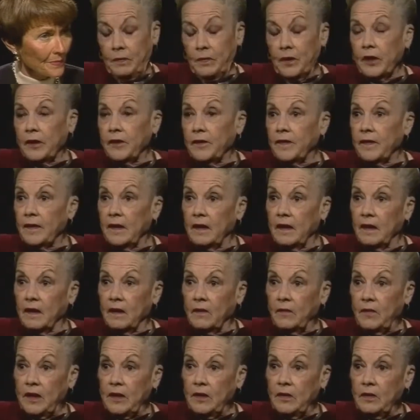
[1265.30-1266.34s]
rare thing
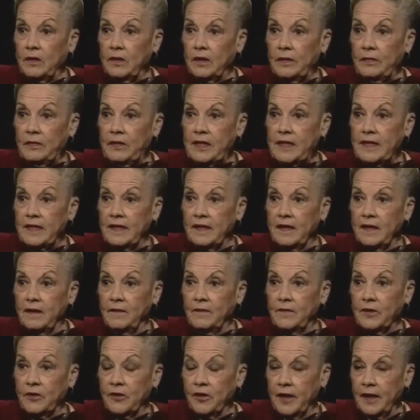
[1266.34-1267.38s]
when you can receive
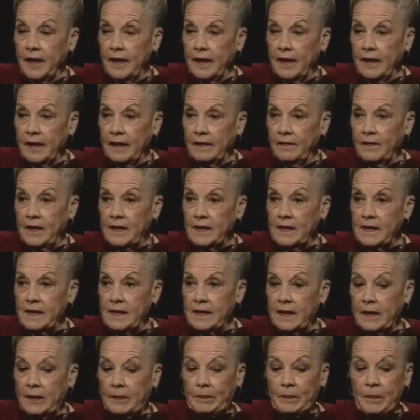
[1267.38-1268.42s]
training in this
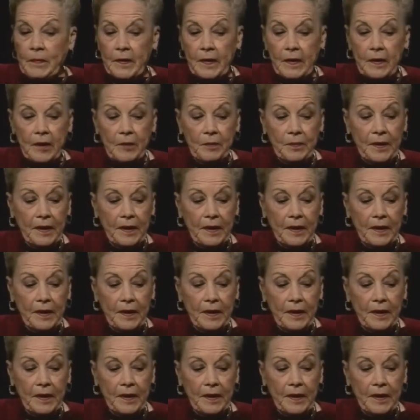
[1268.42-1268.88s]
um, art.